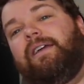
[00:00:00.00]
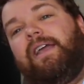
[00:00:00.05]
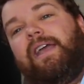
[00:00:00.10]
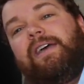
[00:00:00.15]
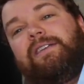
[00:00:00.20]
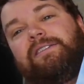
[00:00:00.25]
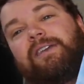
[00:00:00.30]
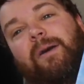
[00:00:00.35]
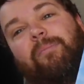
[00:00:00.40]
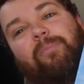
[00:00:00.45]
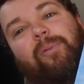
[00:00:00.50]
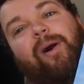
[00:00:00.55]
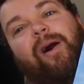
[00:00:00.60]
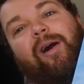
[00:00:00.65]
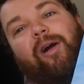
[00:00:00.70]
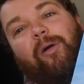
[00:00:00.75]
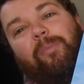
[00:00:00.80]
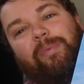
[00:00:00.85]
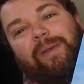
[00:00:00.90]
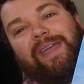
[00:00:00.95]
It's a
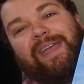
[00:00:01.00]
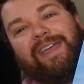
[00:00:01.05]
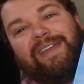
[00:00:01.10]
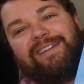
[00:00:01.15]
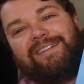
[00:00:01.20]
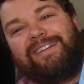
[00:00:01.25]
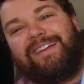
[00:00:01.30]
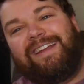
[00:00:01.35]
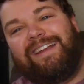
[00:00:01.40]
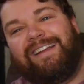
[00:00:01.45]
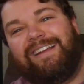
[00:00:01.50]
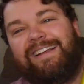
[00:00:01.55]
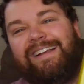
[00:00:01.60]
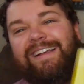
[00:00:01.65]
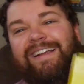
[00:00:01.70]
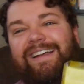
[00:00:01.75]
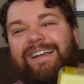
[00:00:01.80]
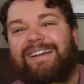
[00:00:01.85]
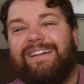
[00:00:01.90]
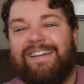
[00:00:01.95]
ball pit.
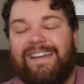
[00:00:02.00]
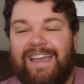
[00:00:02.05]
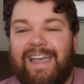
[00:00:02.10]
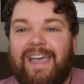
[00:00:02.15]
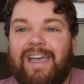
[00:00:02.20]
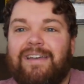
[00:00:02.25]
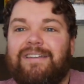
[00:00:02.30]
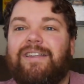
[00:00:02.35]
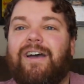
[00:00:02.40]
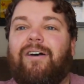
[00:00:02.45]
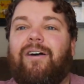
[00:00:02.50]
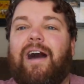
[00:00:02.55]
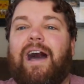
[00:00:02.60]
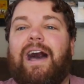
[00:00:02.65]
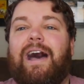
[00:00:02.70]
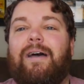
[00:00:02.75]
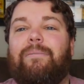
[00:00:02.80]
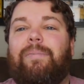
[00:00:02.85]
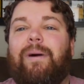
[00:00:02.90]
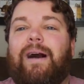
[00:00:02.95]
No,
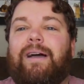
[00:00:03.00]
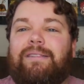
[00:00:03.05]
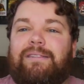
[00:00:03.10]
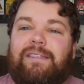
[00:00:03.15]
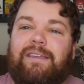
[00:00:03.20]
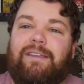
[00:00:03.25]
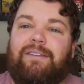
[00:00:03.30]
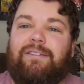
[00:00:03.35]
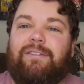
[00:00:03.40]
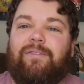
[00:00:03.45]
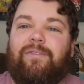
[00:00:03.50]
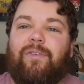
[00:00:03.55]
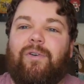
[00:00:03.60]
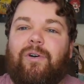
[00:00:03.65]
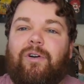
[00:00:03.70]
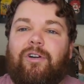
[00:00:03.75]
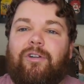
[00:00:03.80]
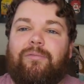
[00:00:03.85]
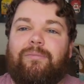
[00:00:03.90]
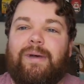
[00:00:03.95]
I bought this
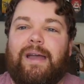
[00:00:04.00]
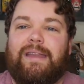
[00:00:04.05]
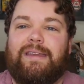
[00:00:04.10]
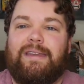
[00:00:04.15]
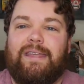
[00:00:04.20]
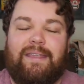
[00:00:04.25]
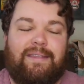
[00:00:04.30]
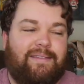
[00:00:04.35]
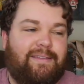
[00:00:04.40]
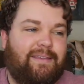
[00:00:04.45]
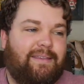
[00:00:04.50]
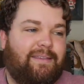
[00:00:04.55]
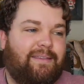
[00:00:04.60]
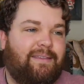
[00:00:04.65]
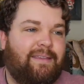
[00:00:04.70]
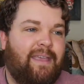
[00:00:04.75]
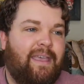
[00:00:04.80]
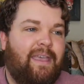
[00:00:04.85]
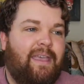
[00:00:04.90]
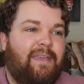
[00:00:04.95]
for my
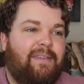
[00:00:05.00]
nieces.